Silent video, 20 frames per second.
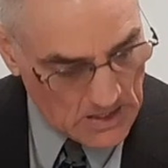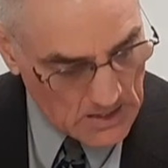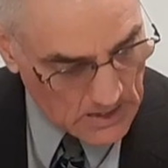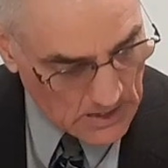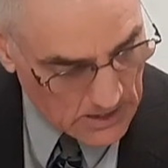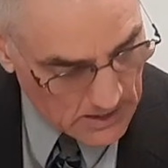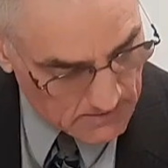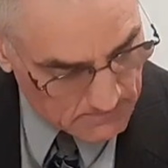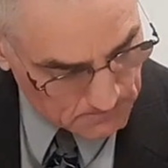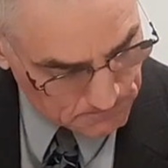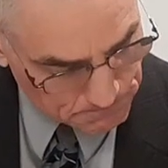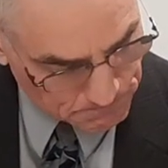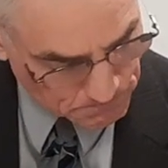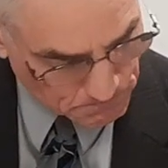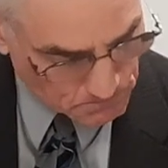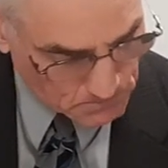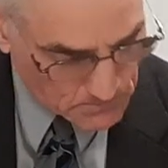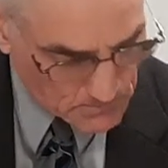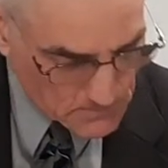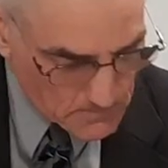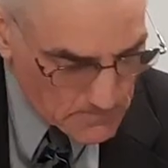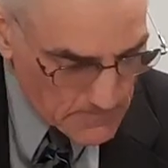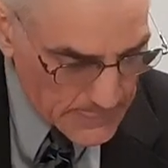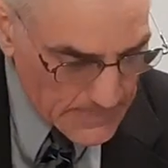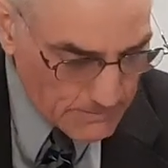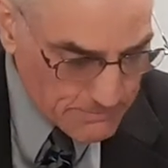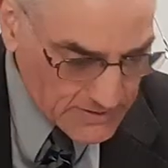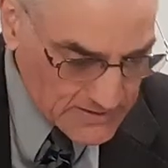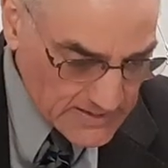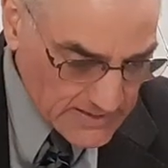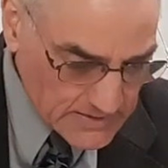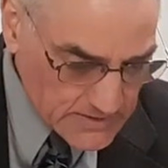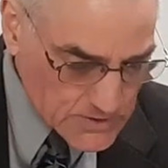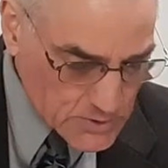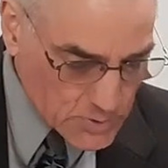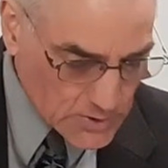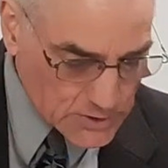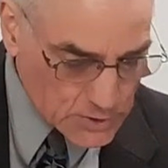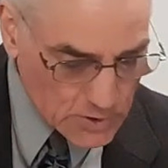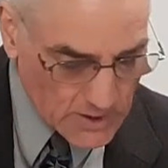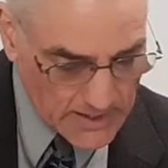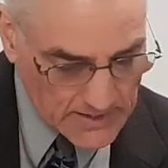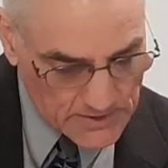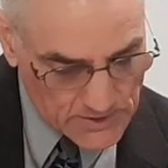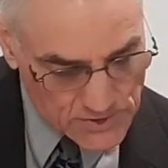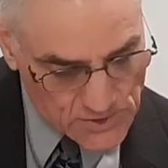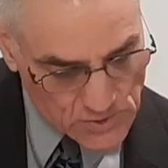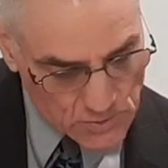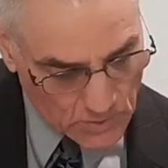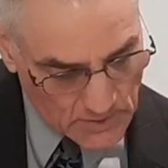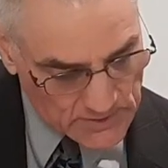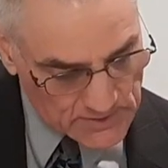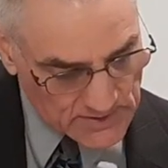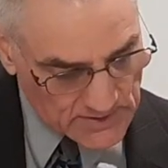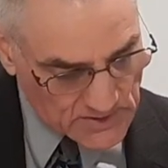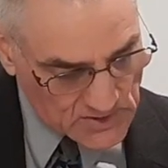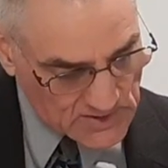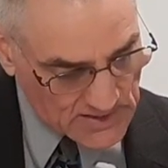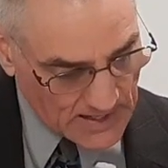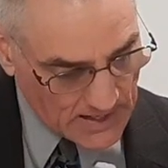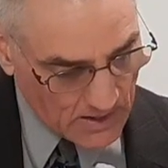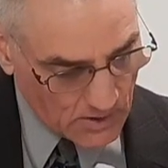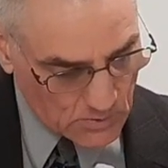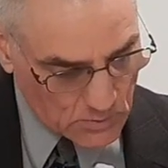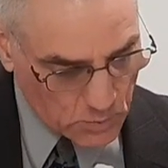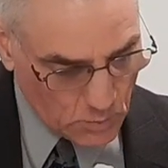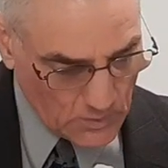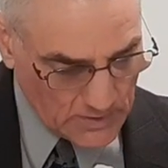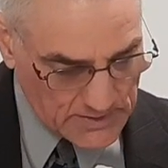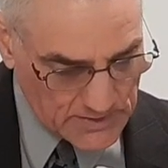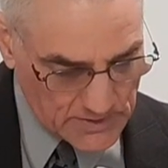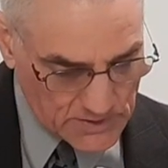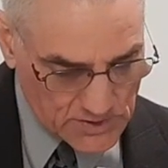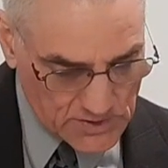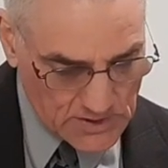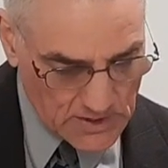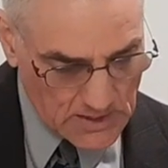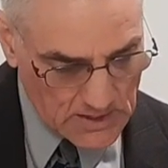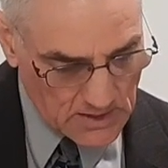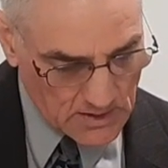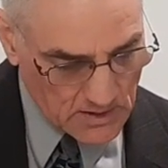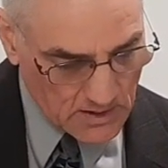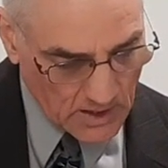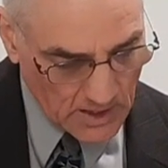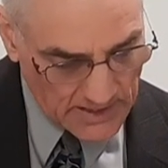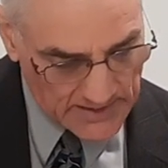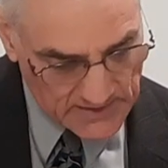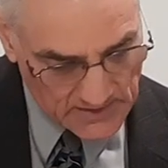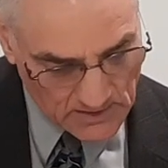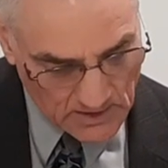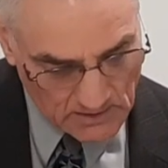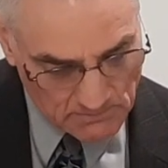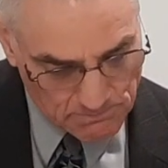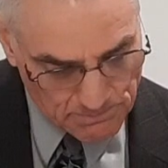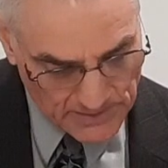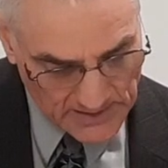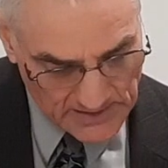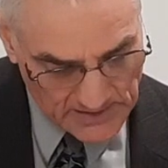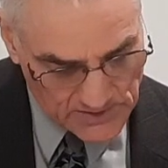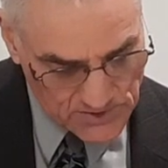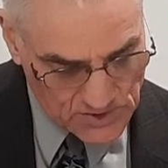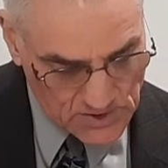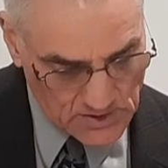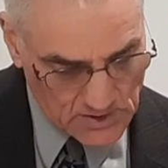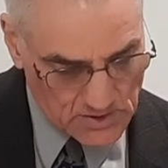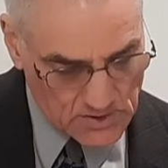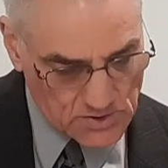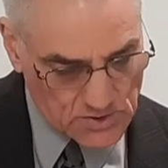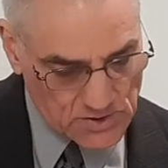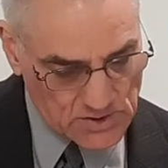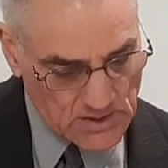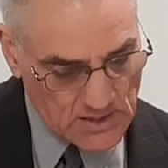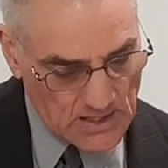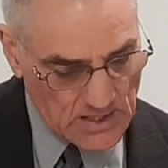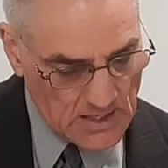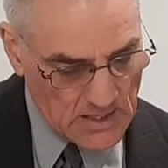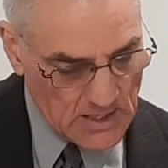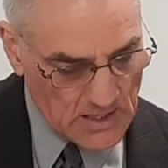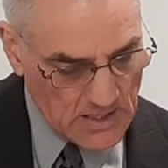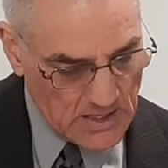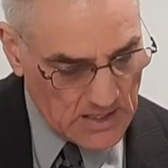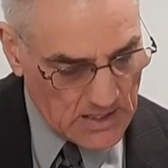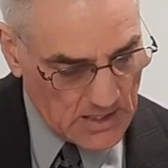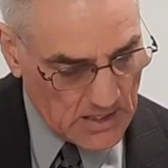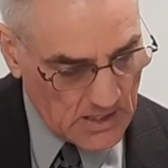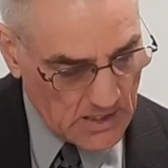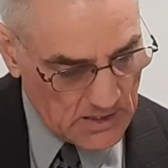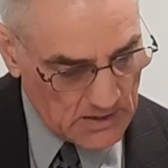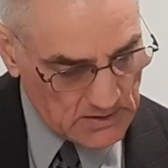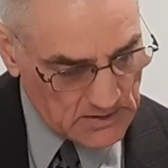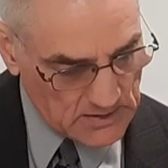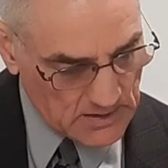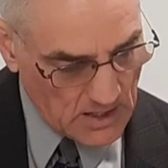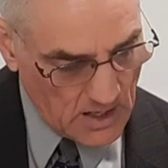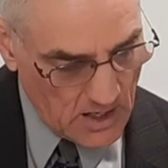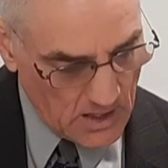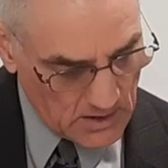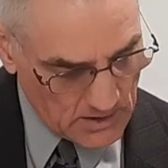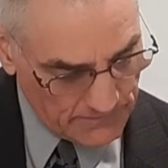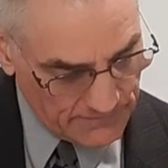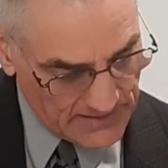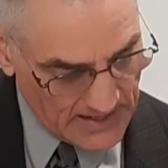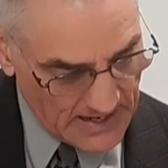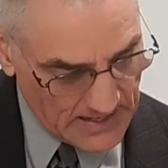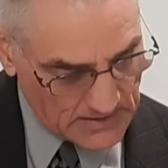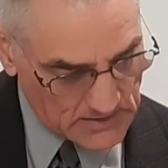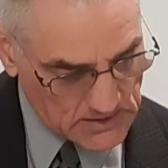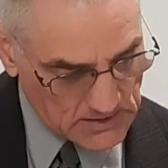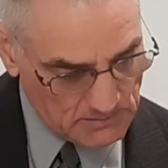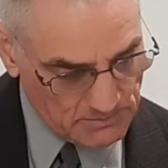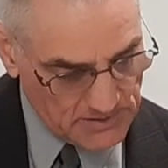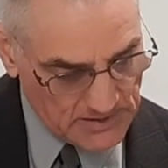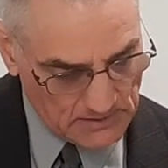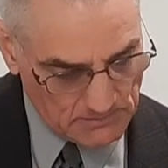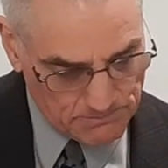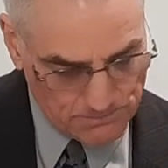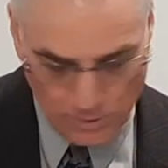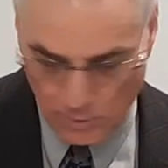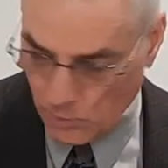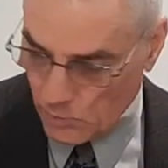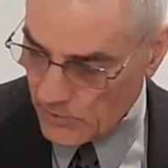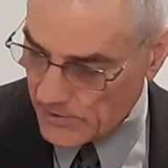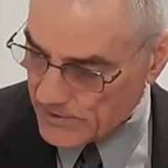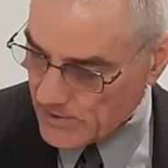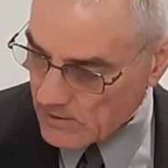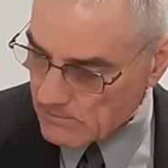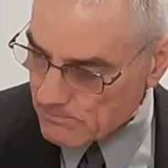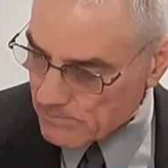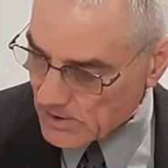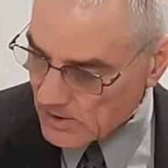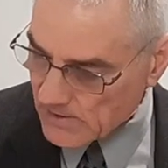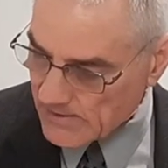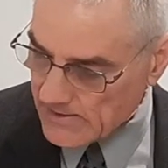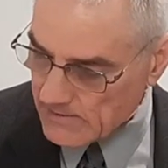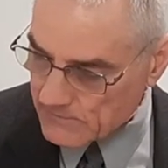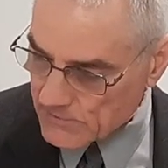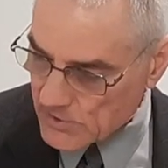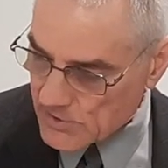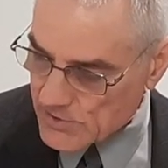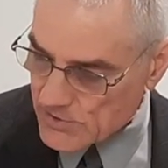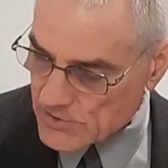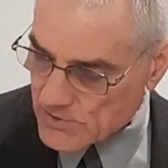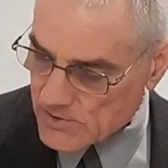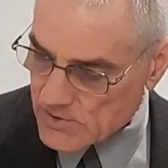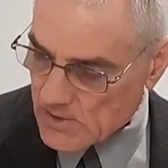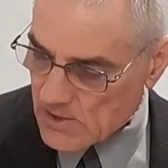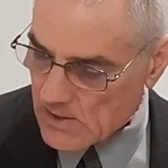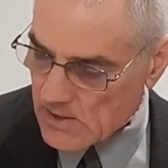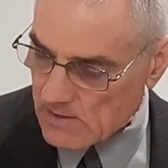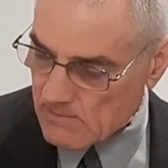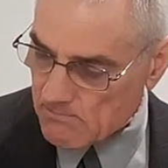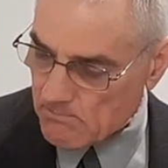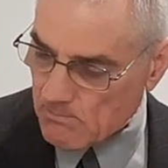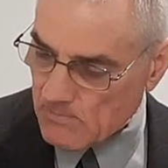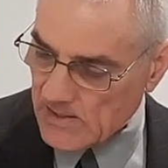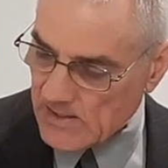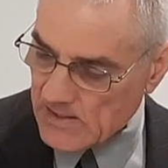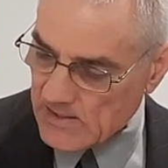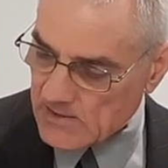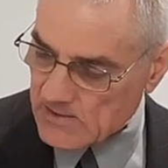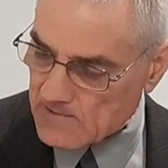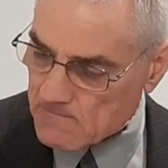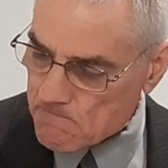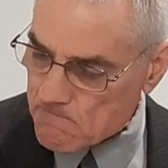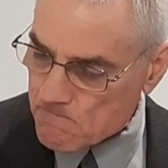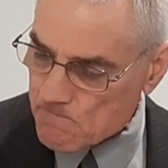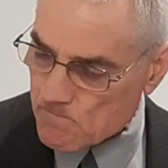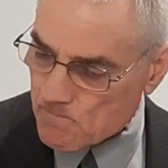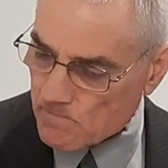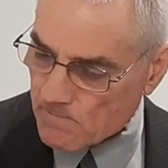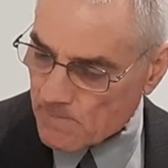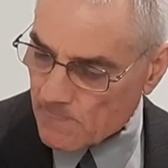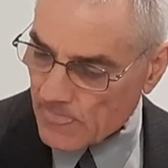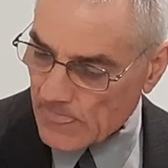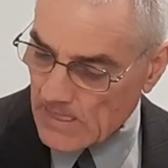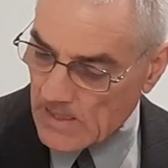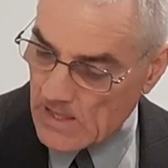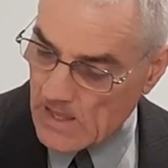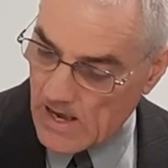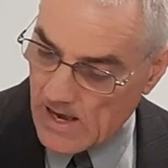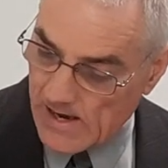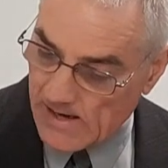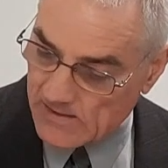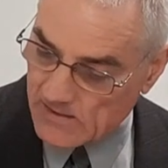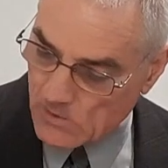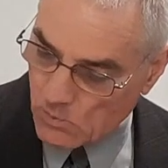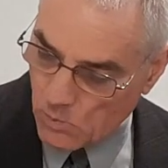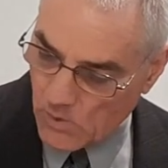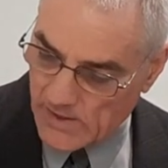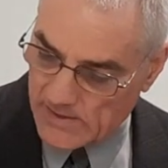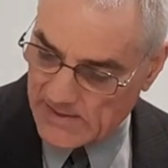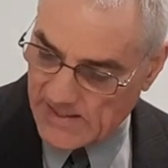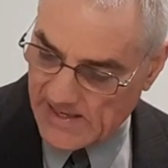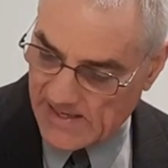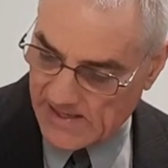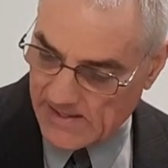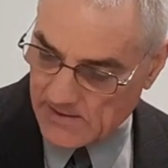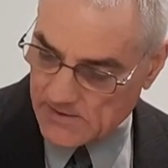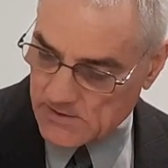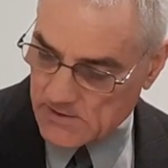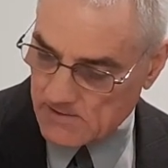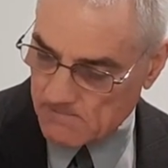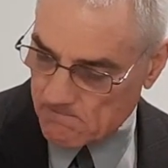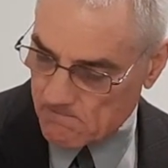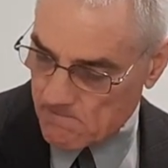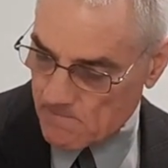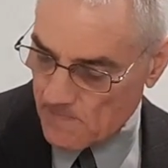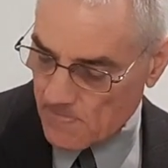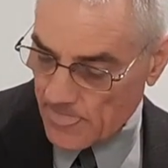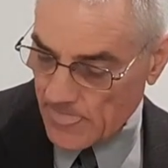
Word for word: Um, but then, as we try to sort this out, what is cutting in pieces and all of that and being put with unbelievers mean? On the one hand,